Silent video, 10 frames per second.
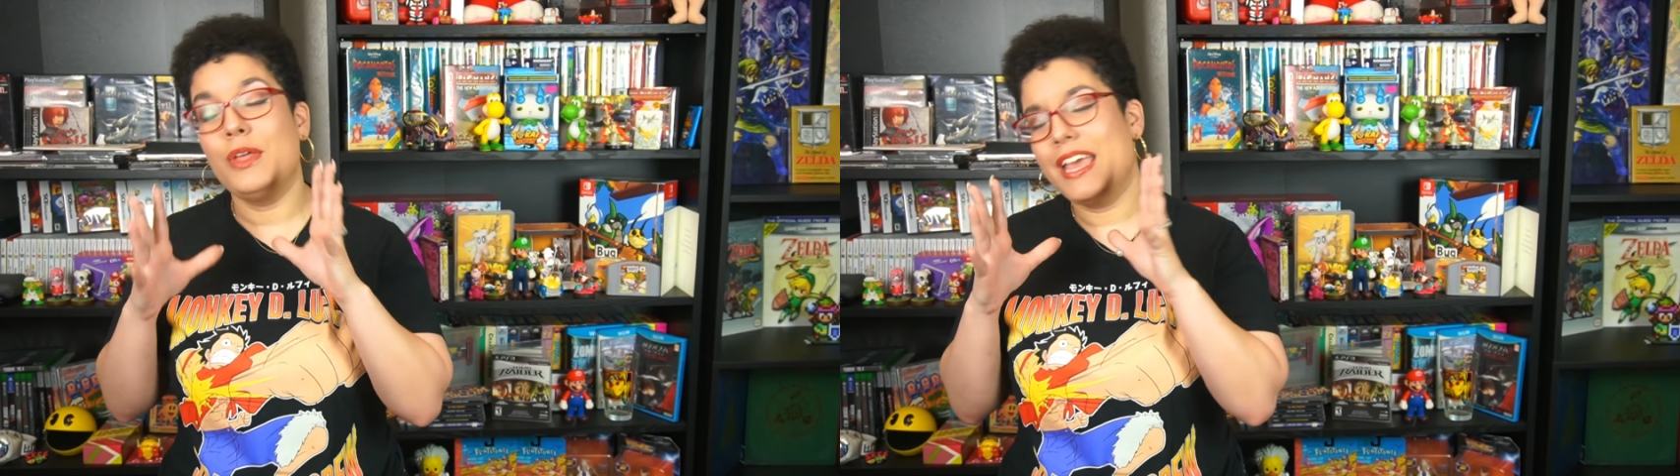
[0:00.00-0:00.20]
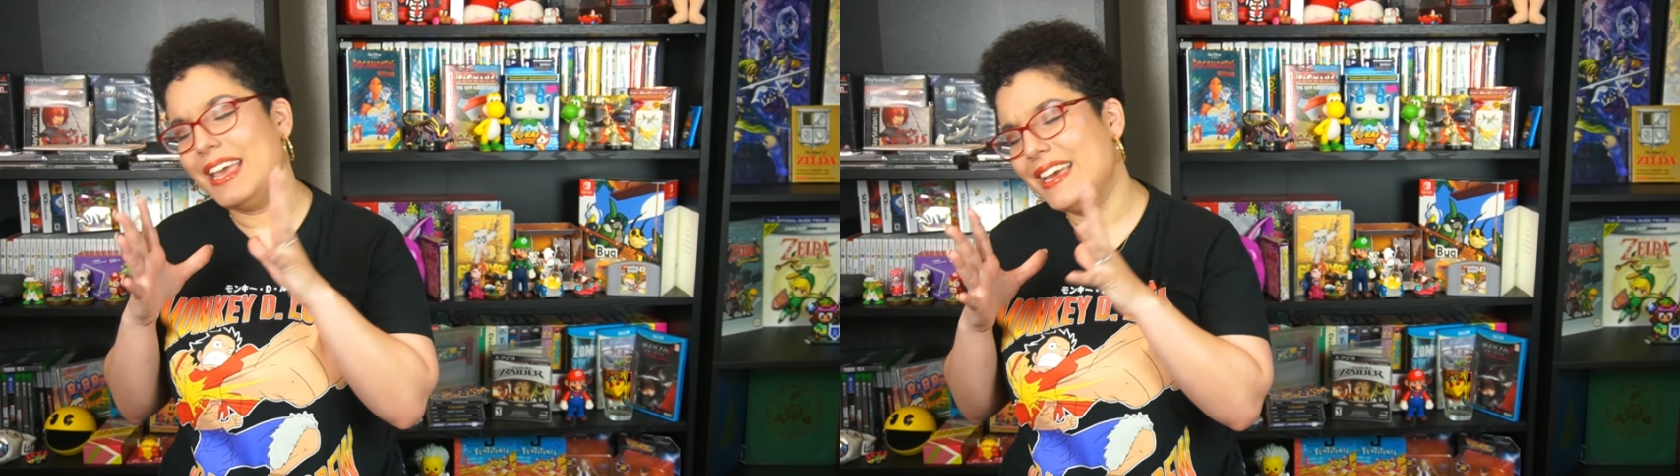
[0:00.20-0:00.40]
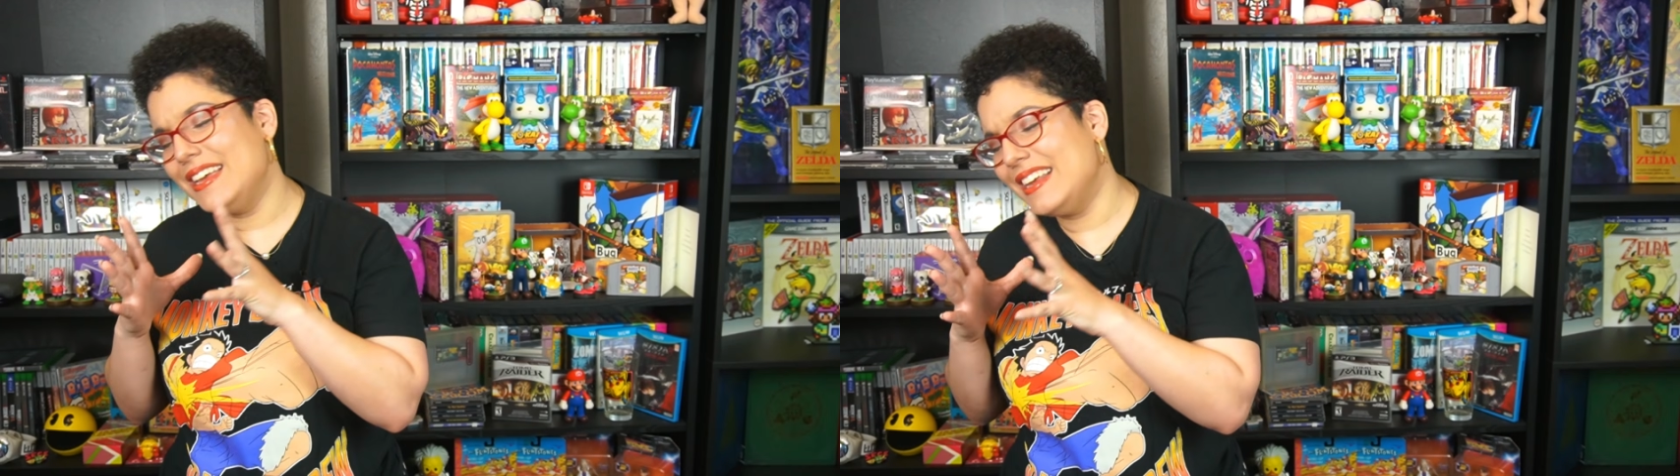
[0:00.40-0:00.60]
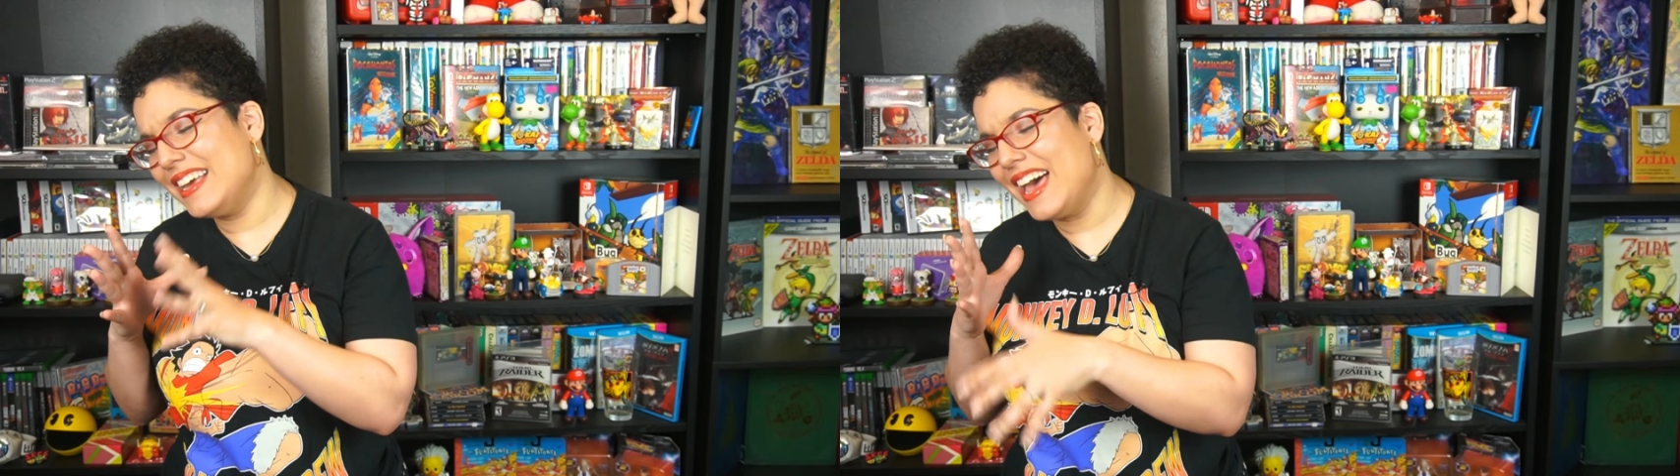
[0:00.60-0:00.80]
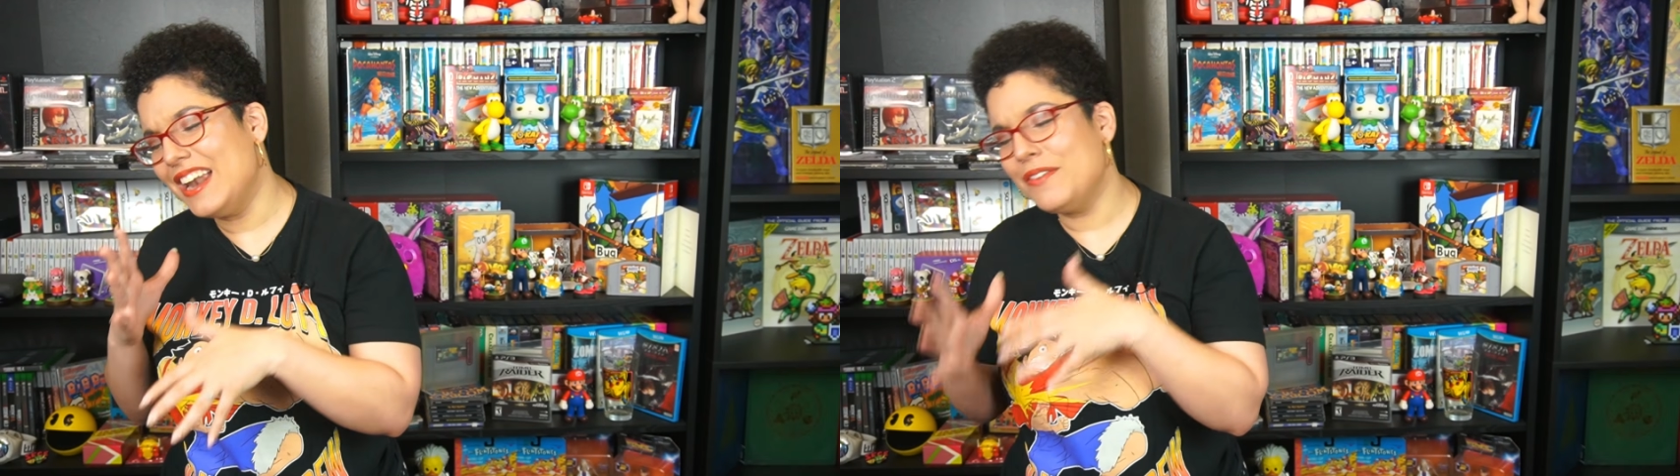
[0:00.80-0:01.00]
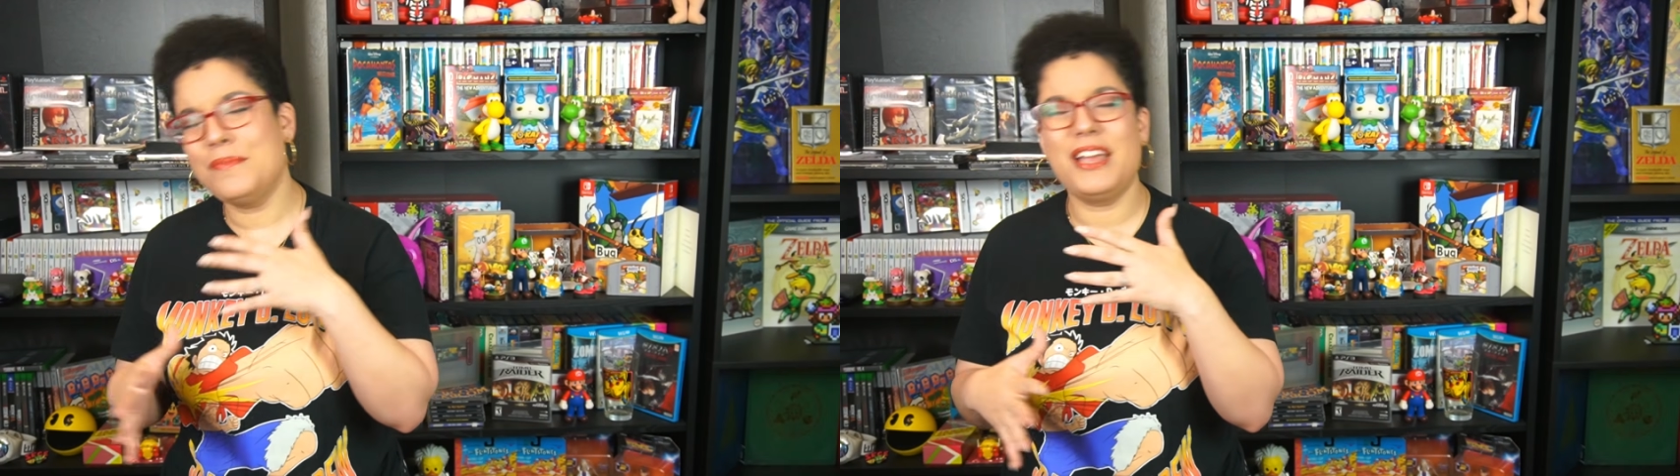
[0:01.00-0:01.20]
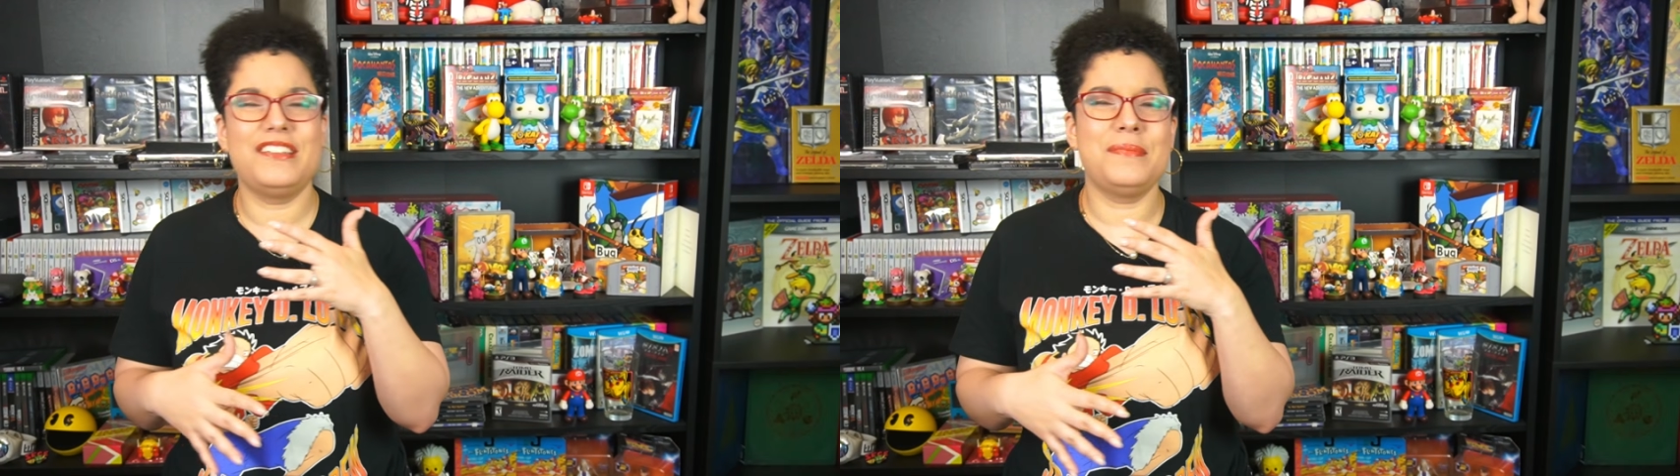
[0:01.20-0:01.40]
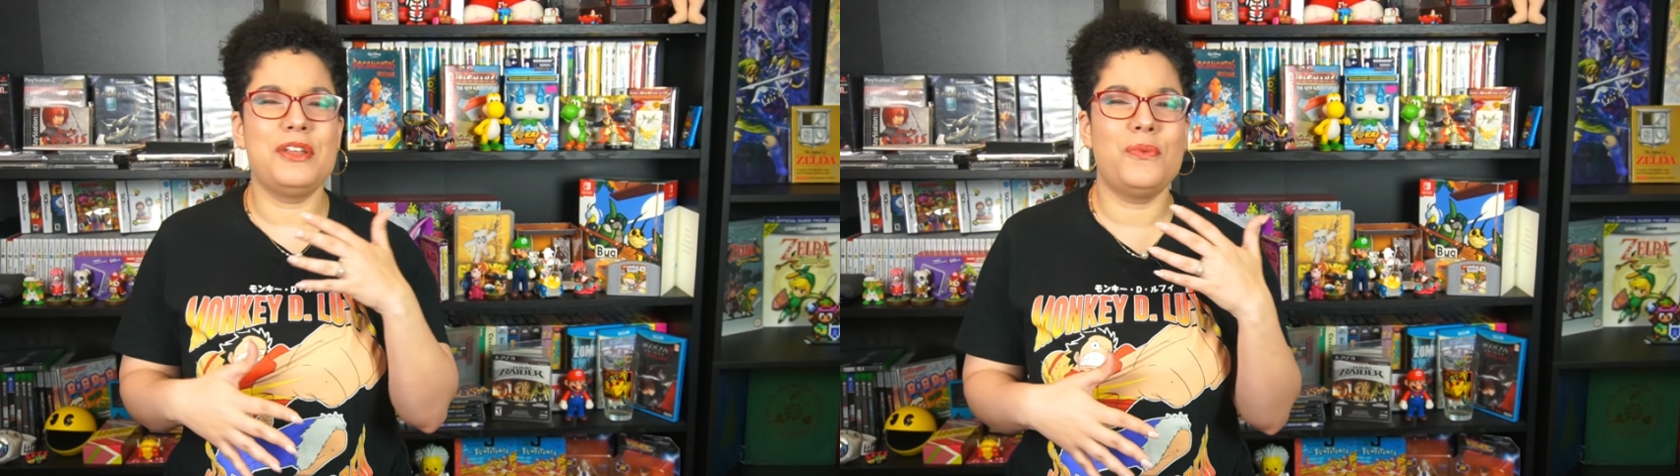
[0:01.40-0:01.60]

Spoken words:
And it kind of reminds me in a